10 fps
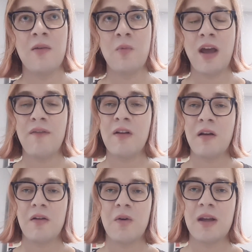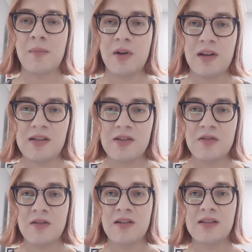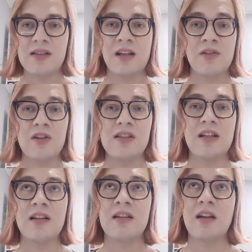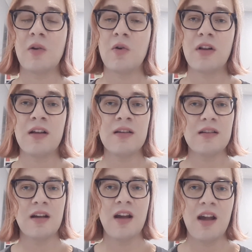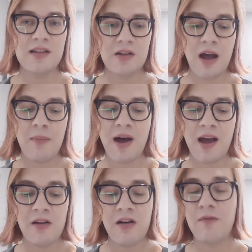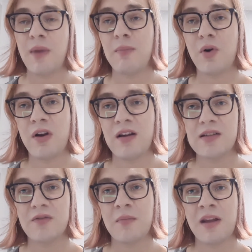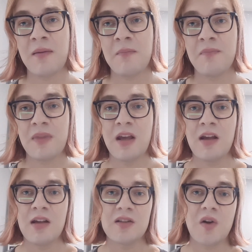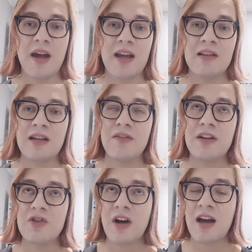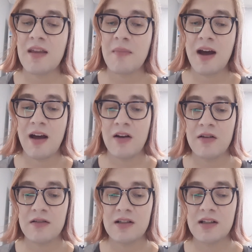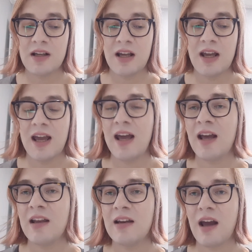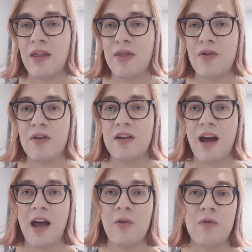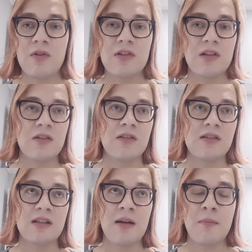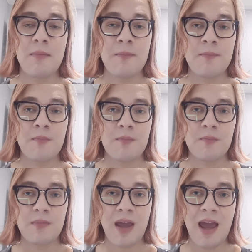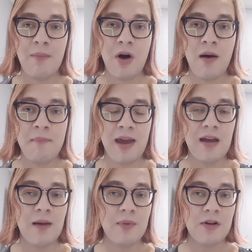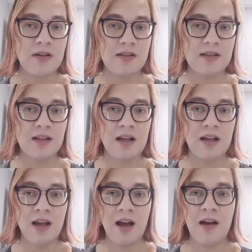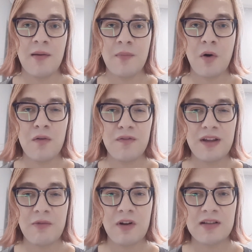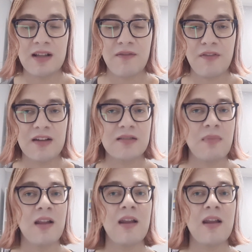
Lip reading: We have a lot of Korean beauty stores in New Zealand and Auckland, so I buy a lot of my products from them. So I can definitely try them out, and I thought I would do some K-pop makeup looks. Hopefully once I fix my